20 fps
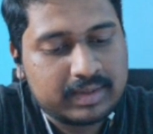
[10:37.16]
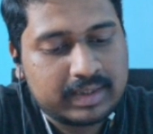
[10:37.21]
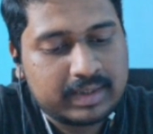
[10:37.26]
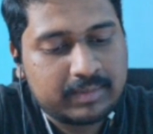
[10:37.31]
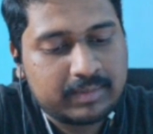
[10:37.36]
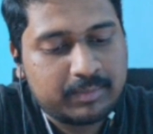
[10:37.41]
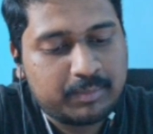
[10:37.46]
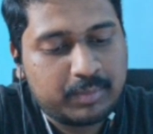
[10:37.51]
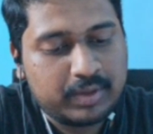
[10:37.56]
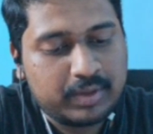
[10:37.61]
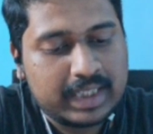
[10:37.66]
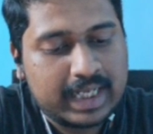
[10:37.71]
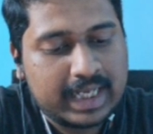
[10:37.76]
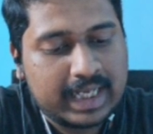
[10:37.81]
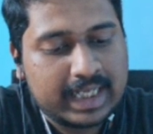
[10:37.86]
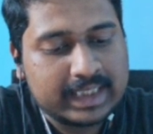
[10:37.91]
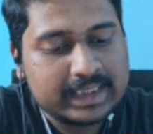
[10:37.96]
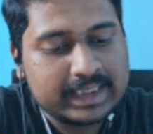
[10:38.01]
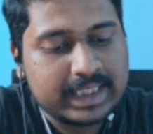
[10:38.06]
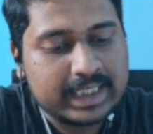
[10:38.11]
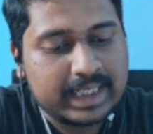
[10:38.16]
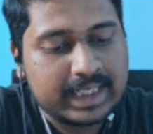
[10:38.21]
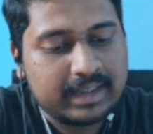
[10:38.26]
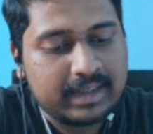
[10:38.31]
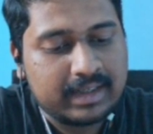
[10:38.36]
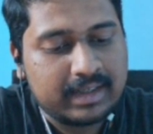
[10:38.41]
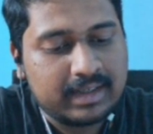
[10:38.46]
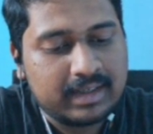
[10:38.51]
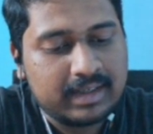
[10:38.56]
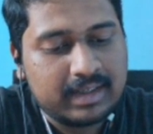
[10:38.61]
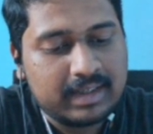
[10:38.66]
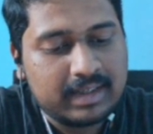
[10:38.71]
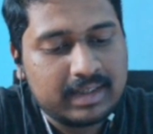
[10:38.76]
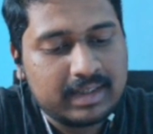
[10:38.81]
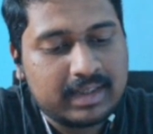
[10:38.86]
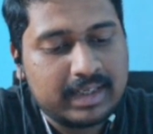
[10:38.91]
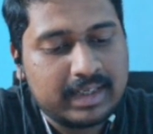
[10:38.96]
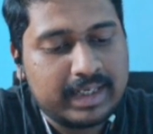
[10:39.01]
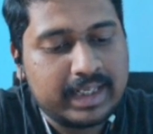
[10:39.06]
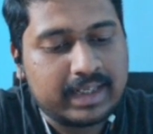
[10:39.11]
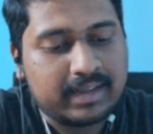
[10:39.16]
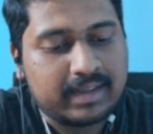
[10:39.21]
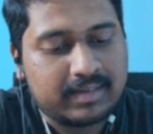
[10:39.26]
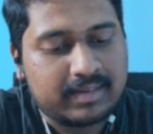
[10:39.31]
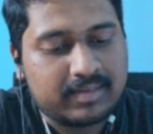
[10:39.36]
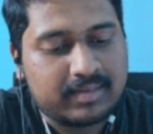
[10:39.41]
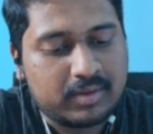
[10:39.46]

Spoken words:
put the hashtag clinicals